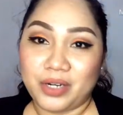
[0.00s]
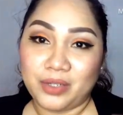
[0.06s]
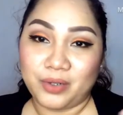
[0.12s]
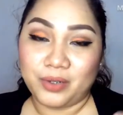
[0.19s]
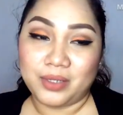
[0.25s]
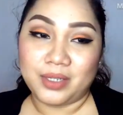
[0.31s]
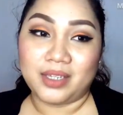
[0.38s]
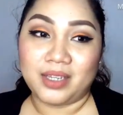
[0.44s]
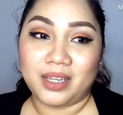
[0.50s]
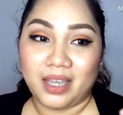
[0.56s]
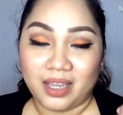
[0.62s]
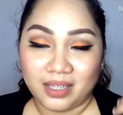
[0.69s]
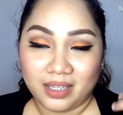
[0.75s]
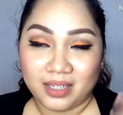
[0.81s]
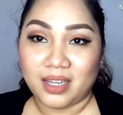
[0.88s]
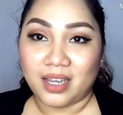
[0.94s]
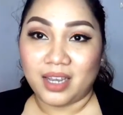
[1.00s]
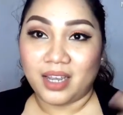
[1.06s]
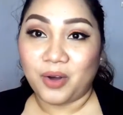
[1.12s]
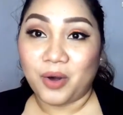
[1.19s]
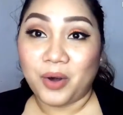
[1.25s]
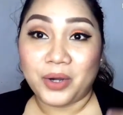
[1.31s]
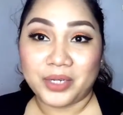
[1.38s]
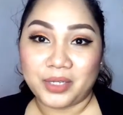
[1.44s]
try to use it again
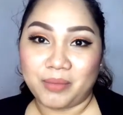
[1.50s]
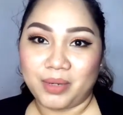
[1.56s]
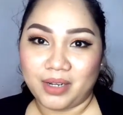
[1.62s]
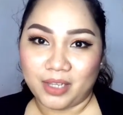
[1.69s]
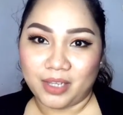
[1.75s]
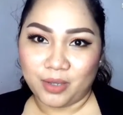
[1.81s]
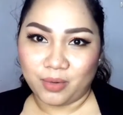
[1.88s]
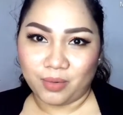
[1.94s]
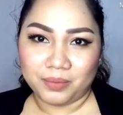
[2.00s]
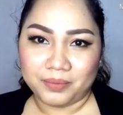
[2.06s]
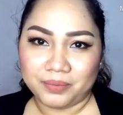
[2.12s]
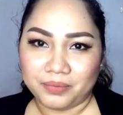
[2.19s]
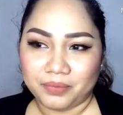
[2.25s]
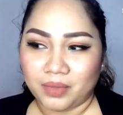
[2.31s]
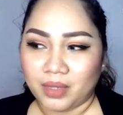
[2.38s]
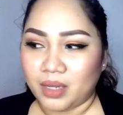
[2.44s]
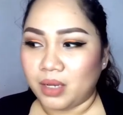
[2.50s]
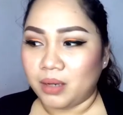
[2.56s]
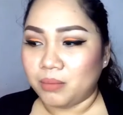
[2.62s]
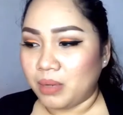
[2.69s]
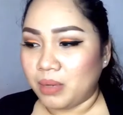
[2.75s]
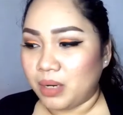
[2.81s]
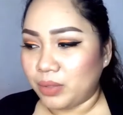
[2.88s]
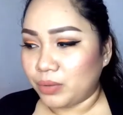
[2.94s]
kasi okay naman na yung
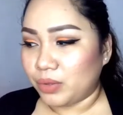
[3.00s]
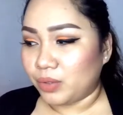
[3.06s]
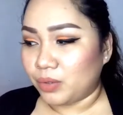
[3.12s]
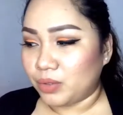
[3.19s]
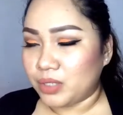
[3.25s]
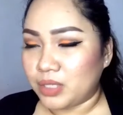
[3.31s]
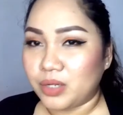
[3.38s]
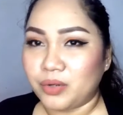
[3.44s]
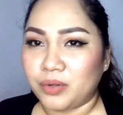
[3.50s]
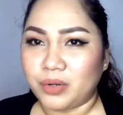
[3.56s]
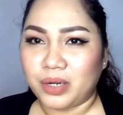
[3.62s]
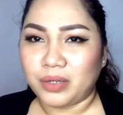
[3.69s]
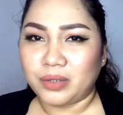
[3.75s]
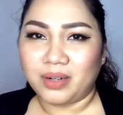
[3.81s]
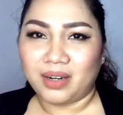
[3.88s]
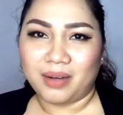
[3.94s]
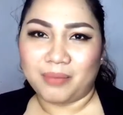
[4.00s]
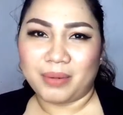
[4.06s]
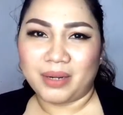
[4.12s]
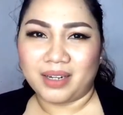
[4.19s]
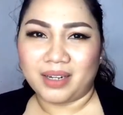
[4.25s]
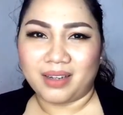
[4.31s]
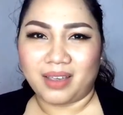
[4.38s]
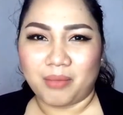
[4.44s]
mouth ko. Siguro ano lang,
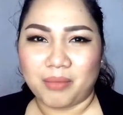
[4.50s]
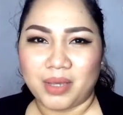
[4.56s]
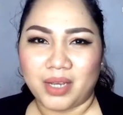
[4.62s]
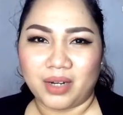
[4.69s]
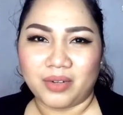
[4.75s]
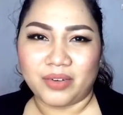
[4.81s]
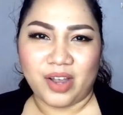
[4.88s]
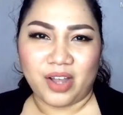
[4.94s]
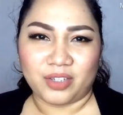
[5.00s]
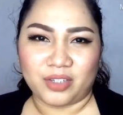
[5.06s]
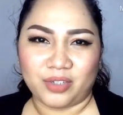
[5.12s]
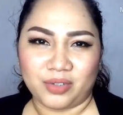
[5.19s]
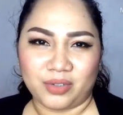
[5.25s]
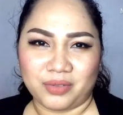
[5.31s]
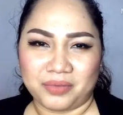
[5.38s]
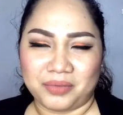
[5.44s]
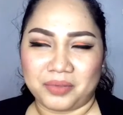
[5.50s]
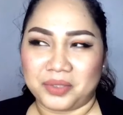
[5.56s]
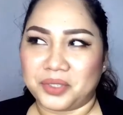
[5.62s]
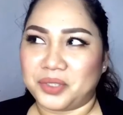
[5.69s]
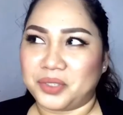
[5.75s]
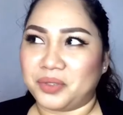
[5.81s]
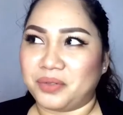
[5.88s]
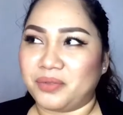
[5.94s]
parang chemical reaction.
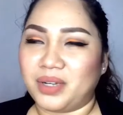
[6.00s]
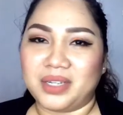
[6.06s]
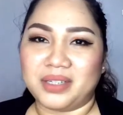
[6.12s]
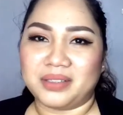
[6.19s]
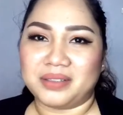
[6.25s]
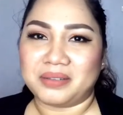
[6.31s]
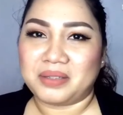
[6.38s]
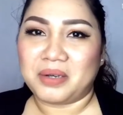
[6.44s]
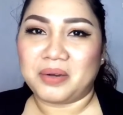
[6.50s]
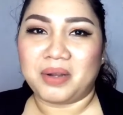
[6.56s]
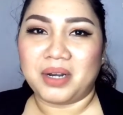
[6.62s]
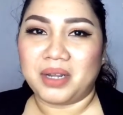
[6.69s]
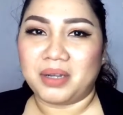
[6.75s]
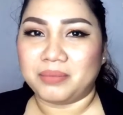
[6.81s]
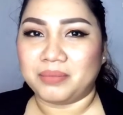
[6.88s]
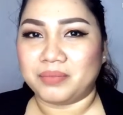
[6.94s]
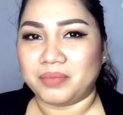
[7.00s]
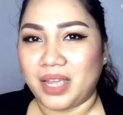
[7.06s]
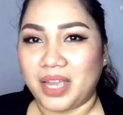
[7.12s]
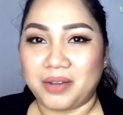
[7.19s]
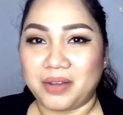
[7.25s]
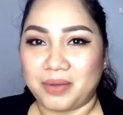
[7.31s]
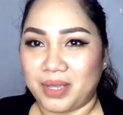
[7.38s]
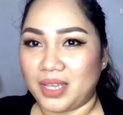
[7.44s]
Sure ba? Hindi ko alam.
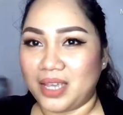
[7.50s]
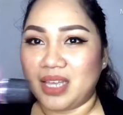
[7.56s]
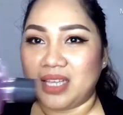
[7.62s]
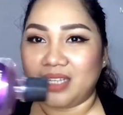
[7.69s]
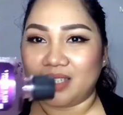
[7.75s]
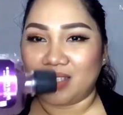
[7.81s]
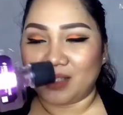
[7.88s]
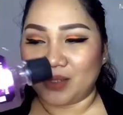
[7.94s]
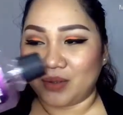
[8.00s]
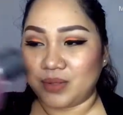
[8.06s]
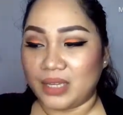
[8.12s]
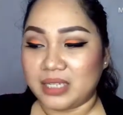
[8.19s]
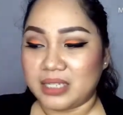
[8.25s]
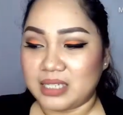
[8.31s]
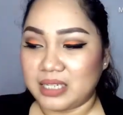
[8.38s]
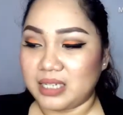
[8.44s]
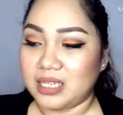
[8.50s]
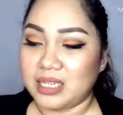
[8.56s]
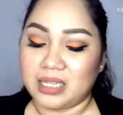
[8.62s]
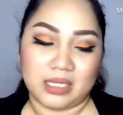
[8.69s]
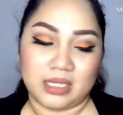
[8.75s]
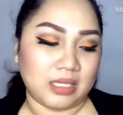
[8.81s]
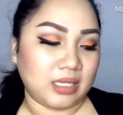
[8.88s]
Anyway, so that's it.